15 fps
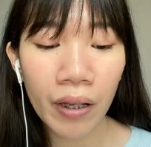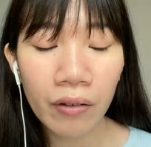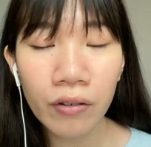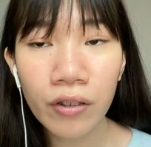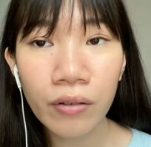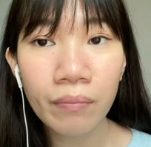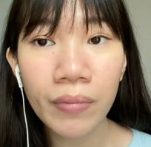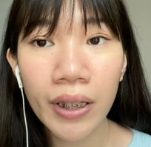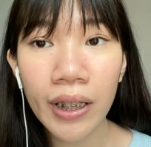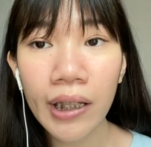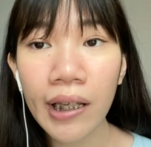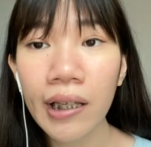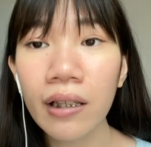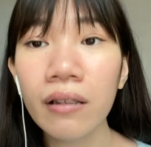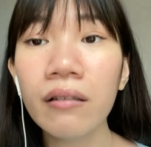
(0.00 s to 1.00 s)
But to
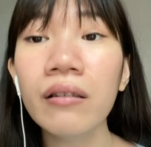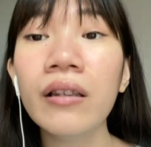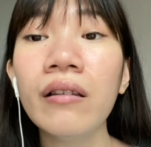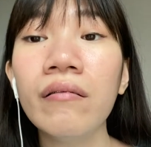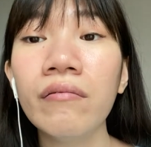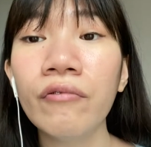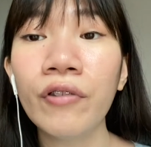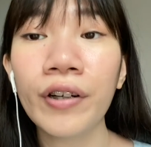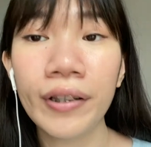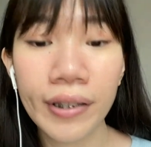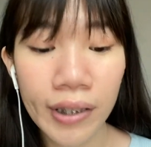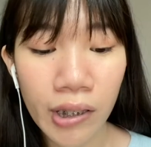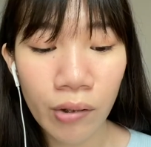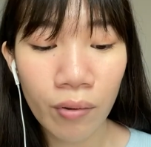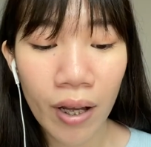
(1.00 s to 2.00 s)
me, for
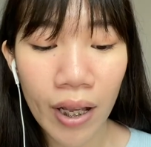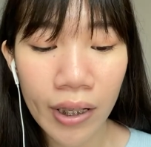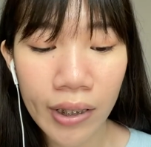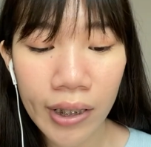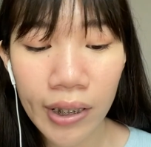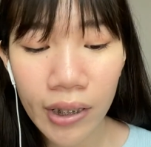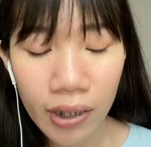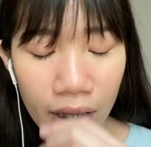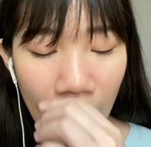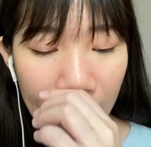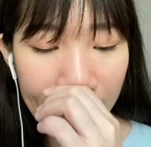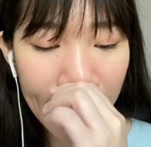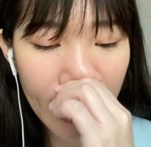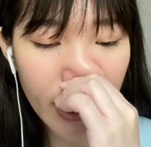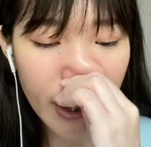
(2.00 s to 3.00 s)
this one, since
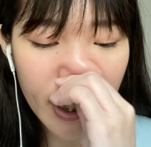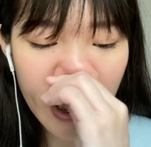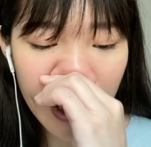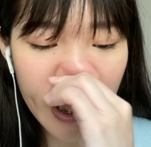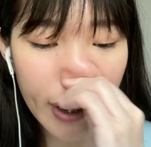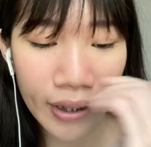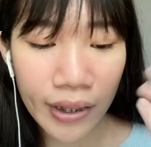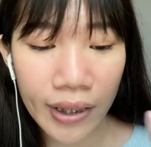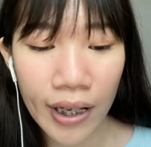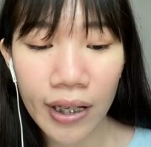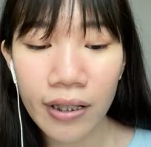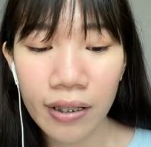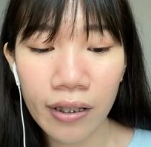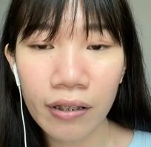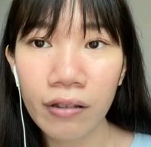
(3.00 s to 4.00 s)
the
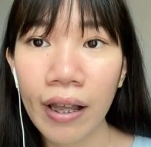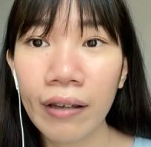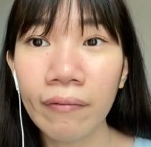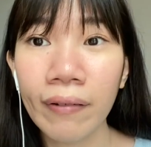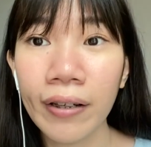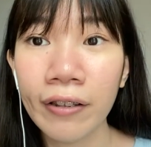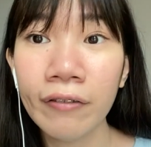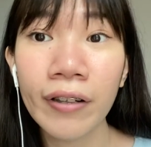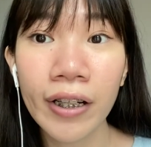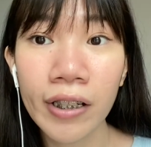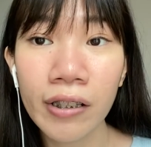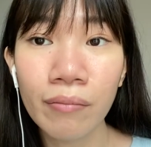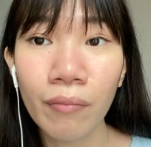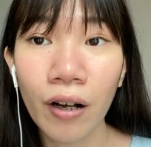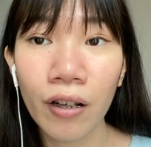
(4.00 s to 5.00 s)
tint is like very
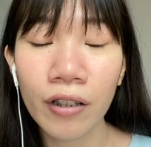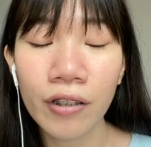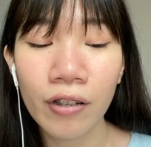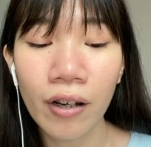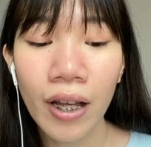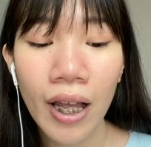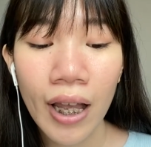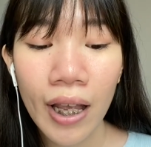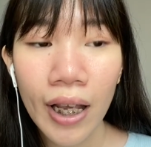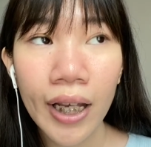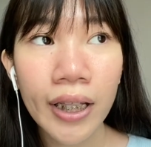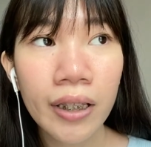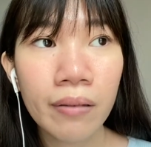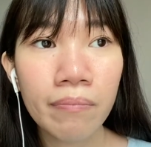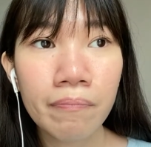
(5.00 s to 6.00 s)
small, so
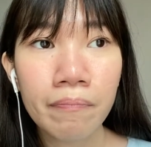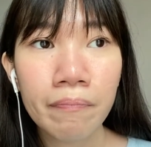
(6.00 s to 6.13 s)
it's